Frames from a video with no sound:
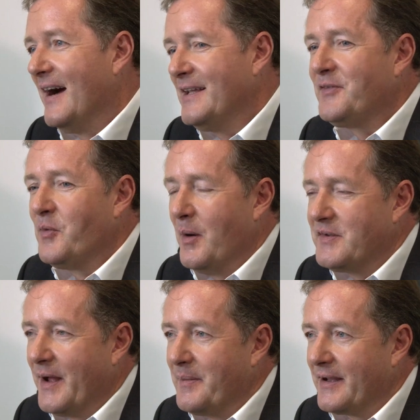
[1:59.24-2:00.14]
I'd love to work
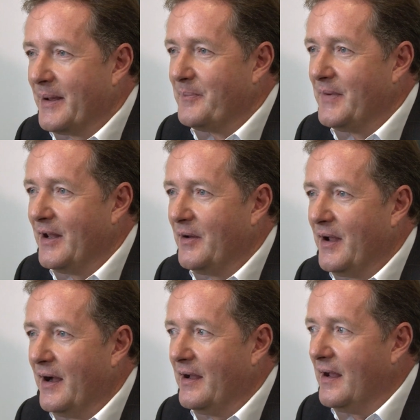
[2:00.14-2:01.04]
with Simon again. You know,
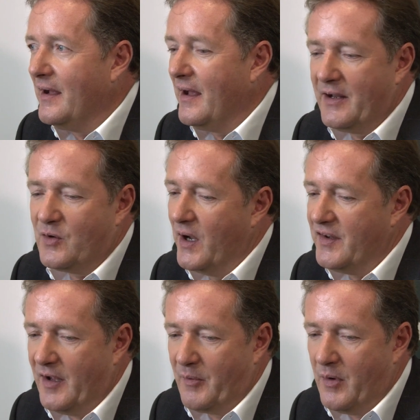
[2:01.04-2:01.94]
yeah. I had a
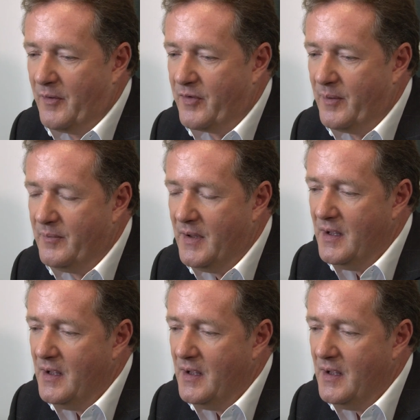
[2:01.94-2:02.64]
great time. I worked for him